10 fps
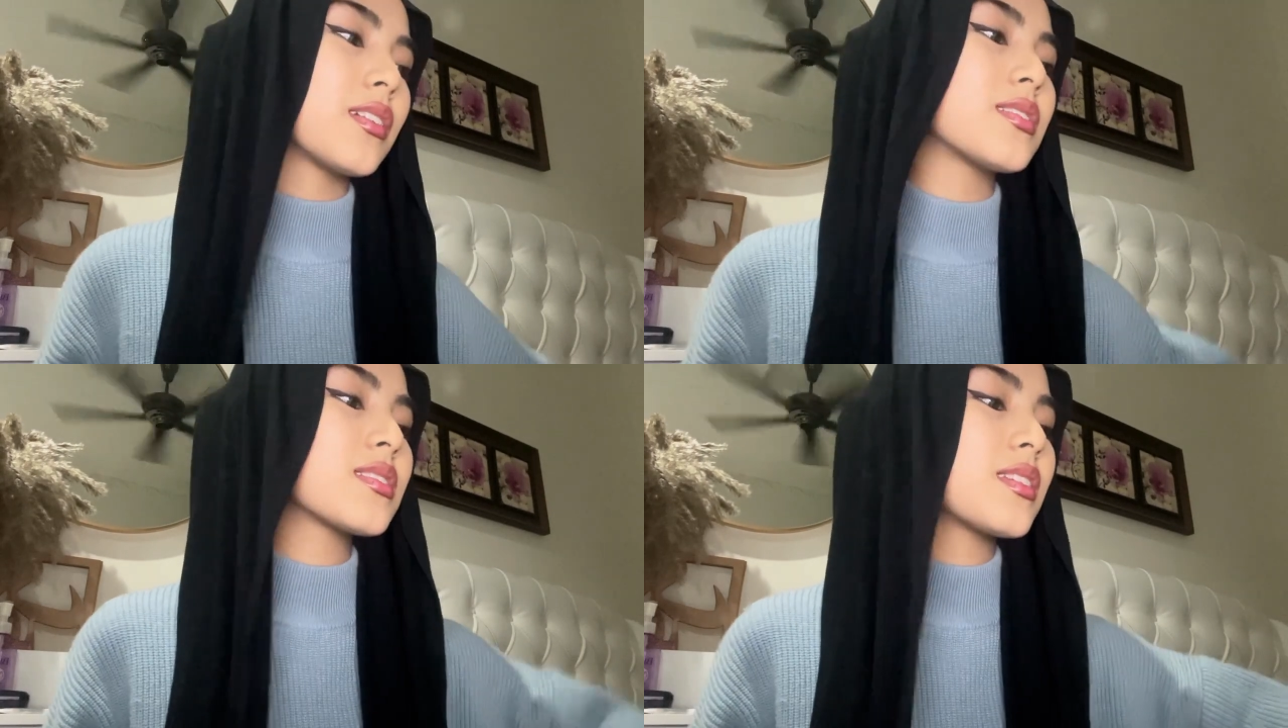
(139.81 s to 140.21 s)

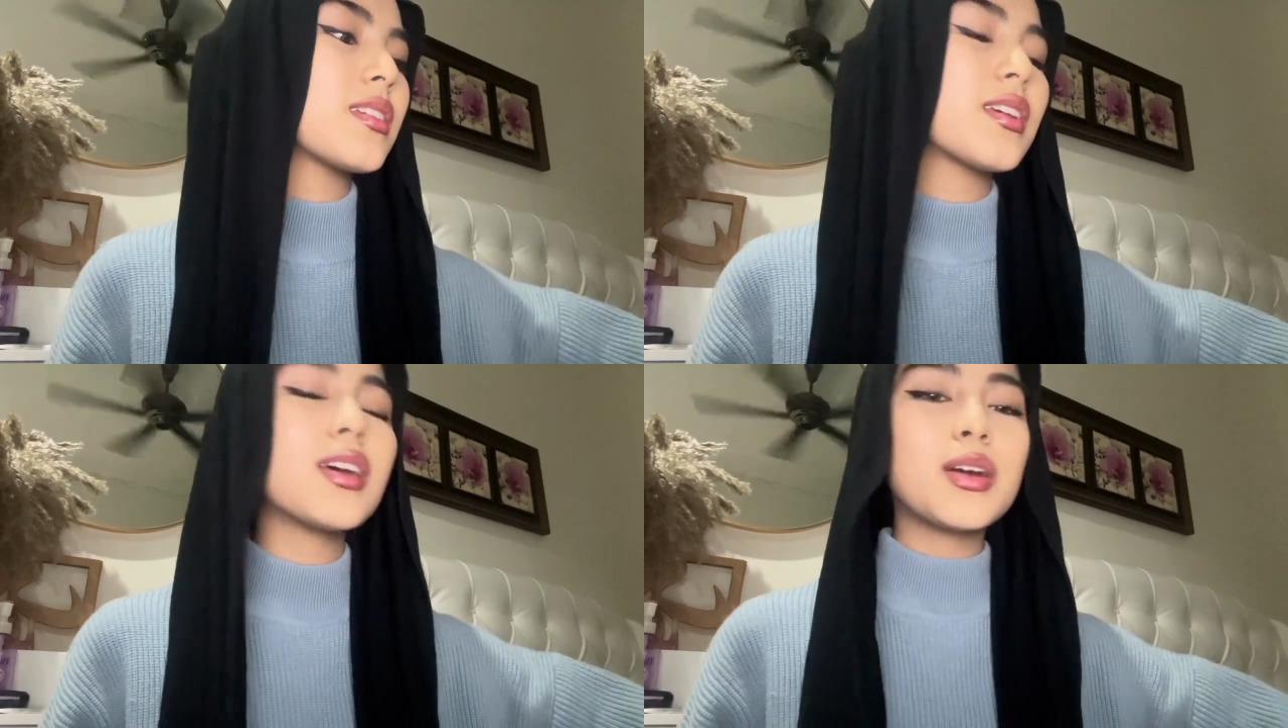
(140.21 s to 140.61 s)

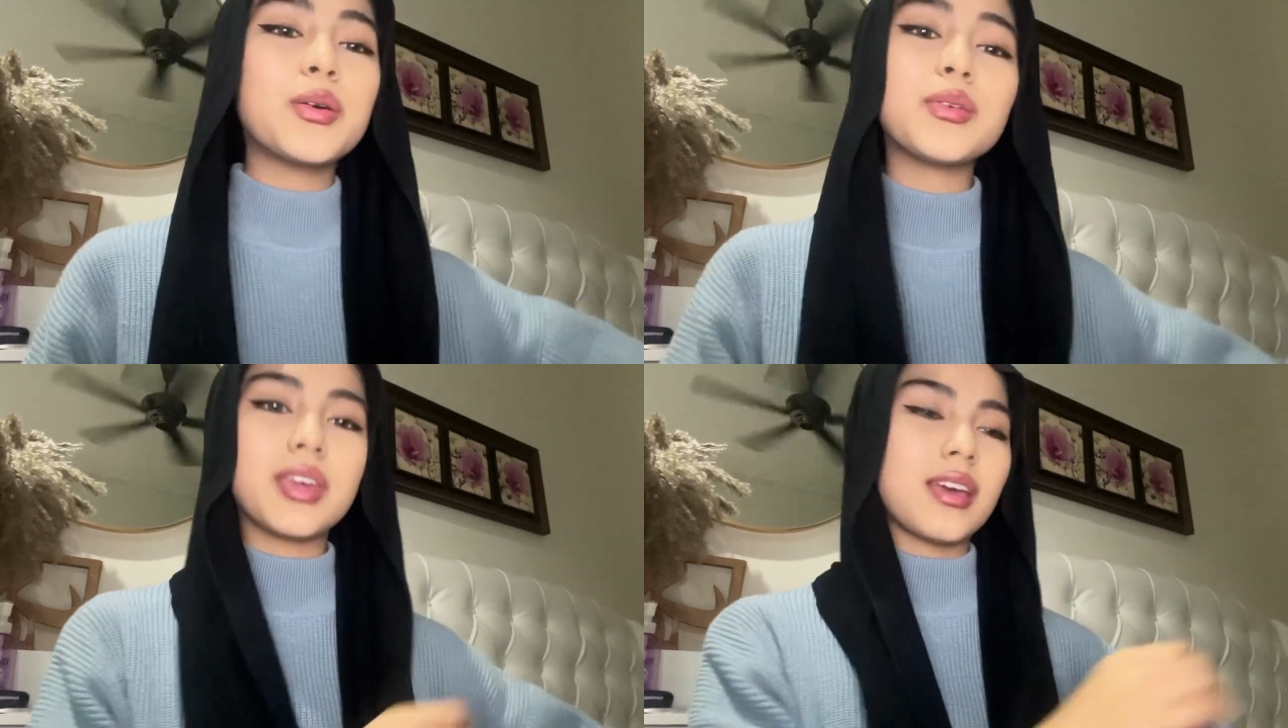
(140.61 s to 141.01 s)
Honestly,
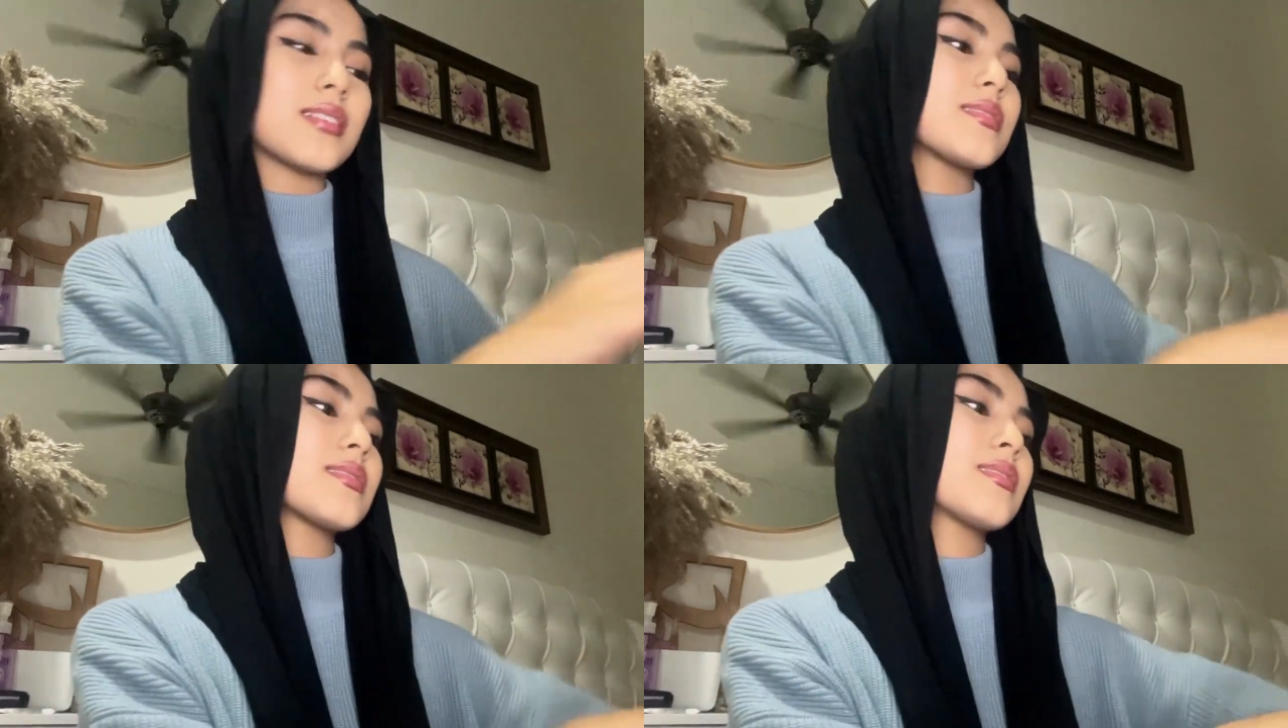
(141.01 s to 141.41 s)
who
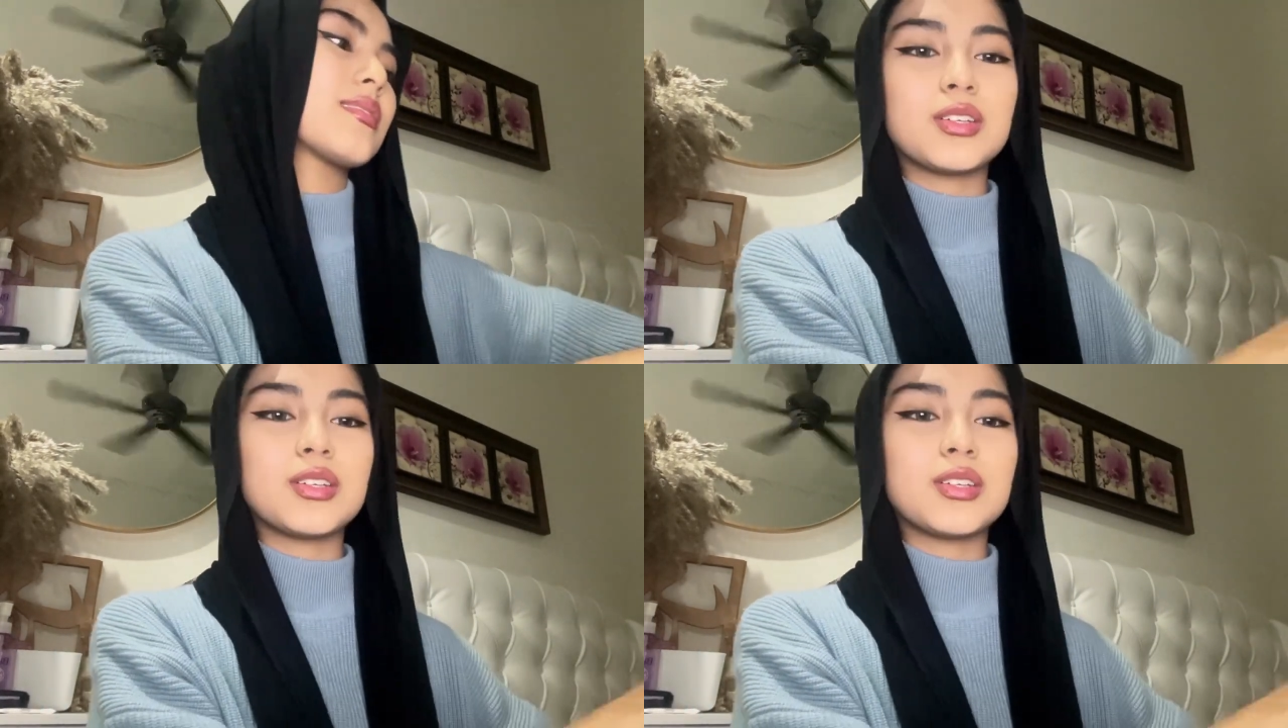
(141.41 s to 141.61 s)
cares?